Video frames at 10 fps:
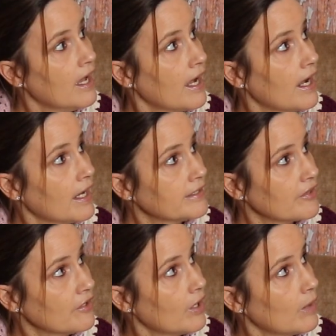And I
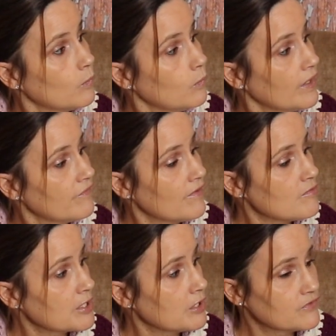thought, oh, if
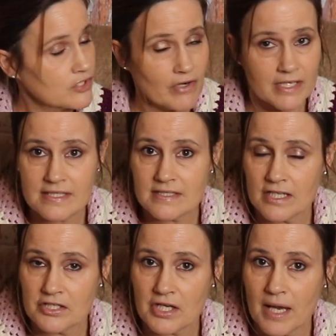everybody loves the granny stitch,